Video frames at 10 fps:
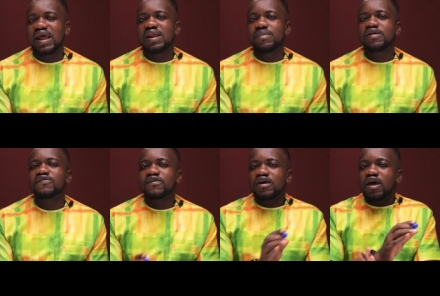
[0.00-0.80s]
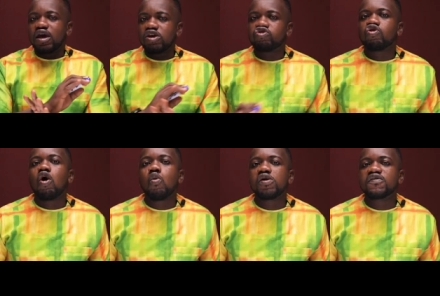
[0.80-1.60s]
element is
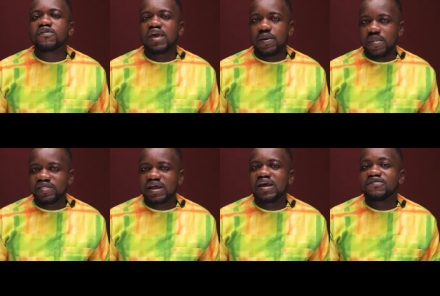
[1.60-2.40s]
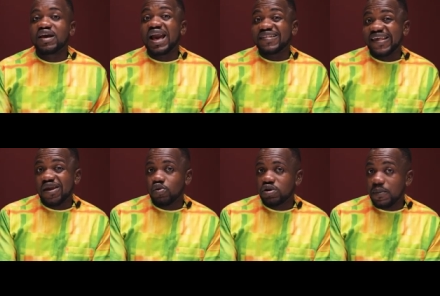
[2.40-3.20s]
always a metal. That's a
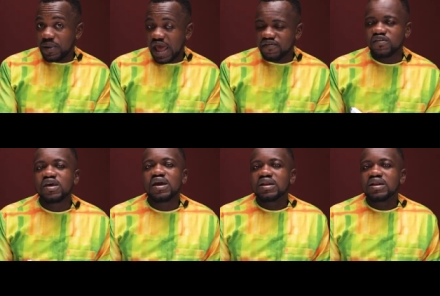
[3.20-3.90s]
cation, the plus.